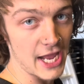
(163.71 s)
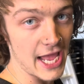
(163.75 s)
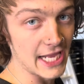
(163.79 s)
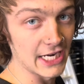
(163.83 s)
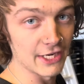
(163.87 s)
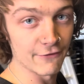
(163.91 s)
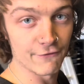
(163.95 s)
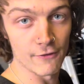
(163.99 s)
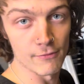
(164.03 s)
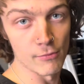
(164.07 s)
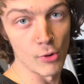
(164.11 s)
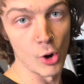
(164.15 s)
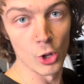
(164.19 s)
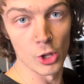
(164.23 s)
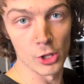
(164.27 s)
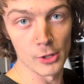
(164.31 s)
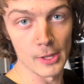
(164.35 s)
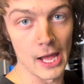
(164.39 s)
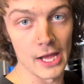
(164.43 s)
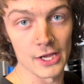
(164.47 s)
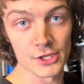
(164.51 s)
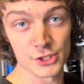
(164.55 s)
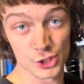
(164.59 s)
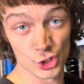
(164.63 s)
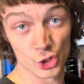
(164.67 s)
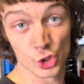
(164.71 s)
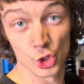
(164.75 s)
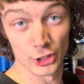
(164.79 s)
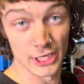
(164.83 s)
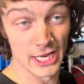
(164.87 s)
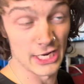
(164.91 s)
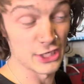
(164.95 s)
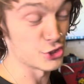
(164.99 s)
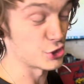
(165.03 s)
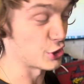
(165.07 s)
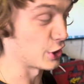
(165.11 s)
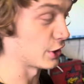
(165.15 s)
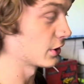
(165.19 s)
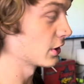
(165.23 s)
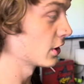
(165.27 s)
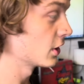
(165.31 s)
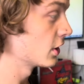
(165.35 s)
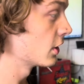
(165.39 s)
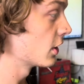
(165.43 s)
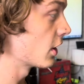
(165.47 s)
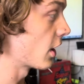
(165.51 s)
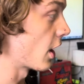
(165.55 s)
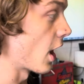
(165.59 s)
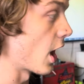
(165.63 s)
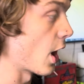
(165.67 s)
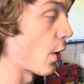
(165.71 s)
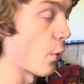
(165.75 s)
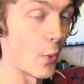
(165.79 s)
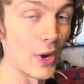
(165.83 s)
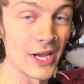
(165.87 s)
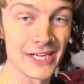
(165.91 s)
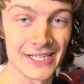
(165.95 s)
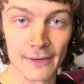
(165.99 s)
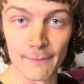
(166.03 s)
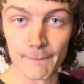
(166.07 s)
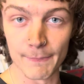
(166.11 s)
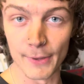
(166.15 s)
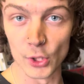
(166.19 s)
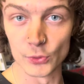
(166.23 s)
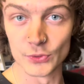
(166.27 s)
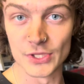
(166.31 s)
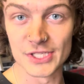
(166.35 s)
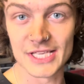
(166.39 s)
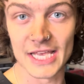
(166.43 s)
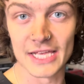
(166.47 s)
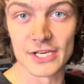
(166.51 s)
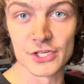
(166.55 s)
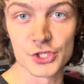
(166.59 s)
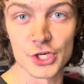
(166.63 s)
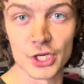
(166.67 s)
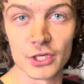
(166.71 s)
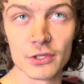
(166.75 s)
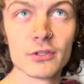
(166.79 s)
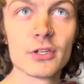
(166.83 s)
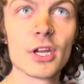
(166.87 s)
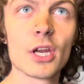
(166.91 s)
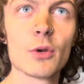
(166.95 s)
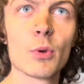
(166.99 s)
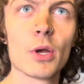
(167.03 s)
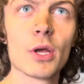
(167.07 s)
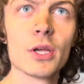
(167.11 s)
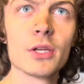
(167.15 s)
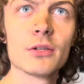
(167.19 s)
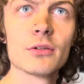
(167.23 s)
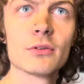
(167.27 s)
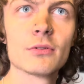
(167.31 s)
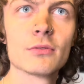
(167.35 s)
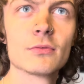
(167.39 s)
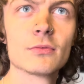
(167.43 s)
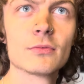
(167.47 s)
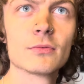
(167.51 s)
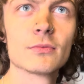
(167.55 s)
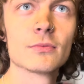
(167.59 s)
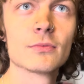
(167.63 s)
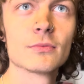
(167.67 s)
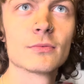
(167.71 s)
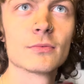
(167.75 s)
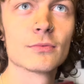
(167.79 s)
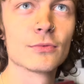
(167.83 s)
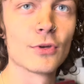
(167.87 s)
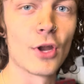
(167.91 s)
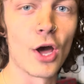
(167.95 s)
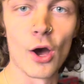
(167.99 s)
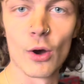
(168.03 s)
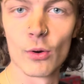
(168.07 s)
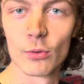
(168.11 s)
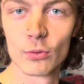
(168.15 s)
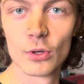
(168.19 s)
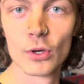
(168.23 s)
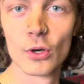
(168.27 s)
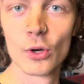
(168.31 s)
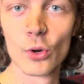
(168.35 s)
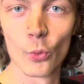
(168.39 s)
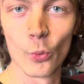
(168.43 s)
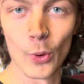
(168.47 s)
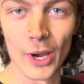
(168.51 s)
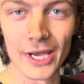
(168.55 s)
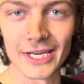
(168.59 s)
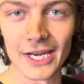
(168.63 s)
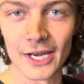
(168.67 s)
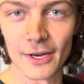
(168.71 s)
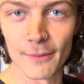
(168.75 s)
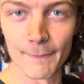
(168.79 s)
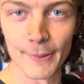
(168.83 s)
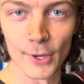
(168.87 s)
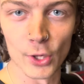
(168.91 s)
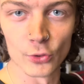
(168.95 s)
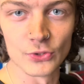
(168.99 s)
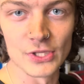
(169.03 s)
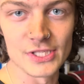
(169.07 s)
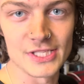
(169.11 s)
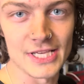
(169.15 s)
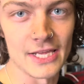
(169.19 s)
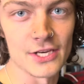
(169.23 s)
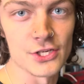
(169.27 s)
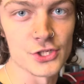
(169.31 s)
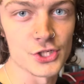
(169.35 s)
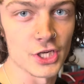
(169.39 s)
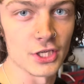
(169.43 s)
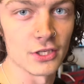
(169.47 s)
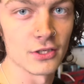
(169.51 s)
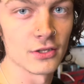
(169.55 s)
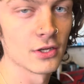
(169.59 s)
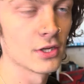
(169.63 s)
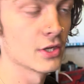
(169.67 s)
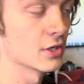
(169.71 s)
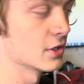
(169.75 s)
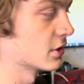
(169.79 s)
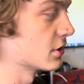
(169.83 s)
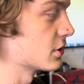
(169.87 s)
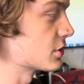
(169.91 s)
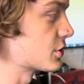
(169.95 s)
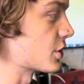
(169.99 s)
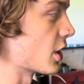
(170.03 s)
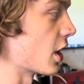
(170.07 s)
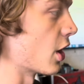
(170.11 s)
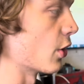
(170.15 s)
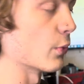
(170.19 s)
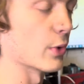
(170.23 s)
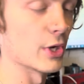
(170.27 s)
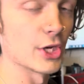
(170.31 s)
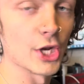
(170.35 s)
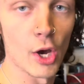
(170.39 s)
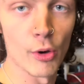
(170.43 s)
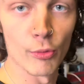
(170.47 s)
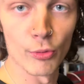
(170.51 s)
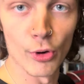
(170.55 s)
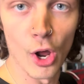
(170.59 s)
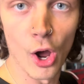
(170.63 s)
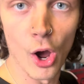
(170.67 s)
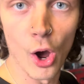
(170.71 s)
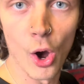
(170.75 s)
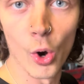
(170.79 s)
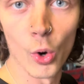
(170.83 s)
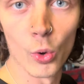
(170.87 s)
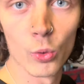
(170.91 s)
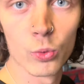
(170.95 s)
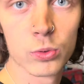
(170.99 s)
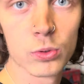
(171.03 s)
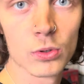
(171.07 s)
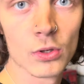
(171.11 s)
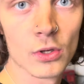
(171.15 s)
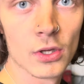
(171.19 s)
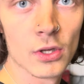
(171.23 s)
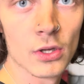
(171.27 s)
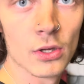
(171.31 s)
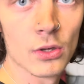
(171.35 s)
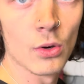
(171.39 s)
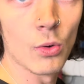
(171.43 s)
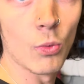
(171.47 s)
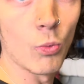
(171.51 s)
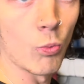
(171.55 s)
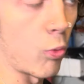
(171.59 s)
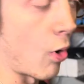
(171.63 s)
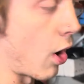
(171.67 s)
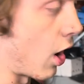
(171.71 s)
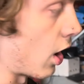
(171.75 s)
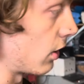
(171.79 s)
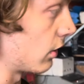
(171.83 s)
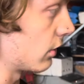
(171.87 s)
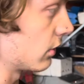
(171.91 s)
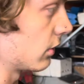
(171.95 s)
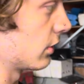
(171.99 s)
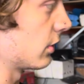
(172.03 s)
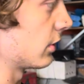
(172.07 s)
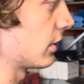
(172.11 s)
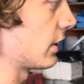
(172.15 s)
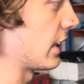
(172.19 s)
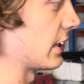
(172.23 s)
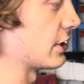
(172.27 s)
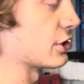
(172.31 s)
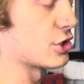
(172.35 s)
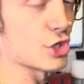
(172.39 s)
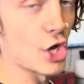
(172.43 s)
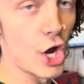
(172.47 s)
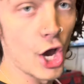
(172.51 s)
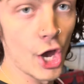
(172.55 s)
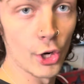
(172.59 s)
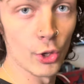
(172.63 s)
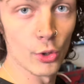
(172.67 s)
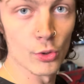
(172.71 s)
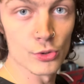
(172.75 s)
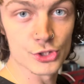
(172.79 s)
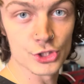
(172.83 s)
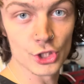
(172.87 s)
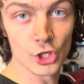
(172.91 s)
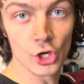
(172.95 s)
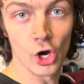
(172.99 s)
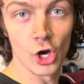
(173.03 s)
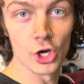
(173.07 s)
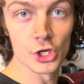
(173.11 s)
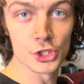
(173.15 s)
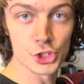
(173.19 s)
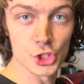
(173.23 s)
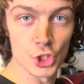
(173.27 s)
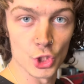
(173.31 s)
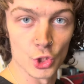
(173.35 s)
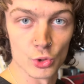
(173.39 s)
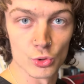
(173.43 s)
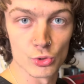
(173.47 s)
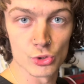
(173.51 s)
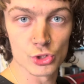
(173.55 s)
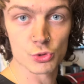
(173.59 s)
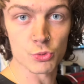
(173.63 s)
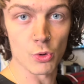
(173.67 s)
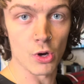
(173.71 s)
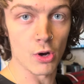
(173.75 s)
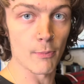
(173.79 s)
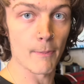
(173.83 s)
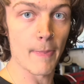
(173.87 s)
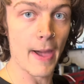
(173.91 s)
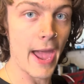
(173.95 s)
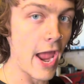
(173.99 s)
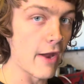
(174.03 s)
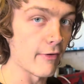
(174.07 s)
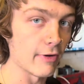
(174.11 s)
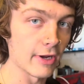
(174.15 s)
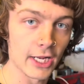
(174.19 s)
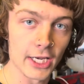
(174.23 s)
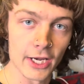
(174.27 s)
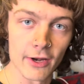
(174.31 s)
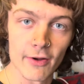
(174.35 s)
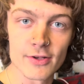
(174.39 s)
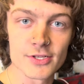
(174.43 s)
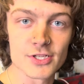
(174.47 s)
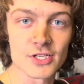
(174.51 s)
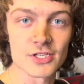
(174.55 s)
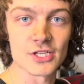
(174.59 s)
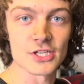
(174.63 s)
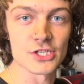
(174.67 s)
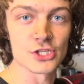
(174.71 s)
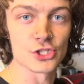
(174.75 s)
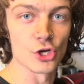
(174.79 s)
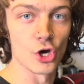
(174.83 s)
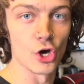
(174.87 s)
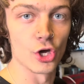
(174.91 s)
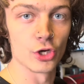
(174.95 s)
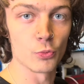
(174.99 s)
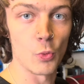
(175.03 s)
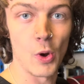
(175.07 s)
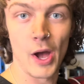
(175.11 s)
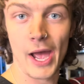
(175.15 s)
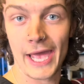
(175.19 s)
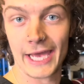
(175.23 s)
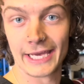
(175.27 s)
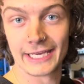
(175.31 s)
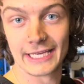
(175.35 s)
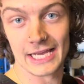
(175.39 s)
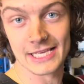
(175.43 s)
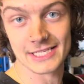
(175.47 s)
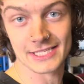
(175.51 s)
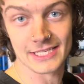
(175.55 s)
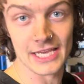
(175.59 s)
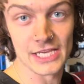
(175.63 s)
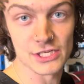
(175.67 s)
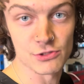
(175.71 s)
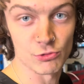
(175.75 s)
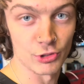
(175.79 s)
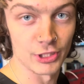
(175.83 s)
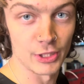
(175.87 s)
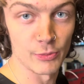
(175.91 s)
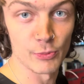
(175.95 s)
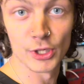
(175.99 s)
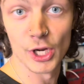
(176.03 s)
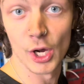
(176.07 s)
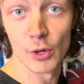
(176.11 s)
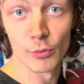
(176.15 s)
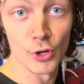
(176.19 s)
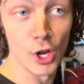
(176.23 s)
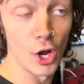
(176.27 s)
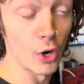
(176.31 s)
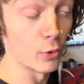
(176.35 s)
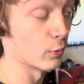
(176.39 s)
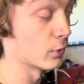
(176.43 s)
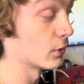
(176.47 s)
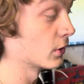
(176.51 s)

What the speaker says: Anything more than that is a good engine. We didn't build this engine, did we? No, we didn't build this engine, so we don't know what internals the guys use, what bearing clearances he's done, what head gasket he's running, we don't know.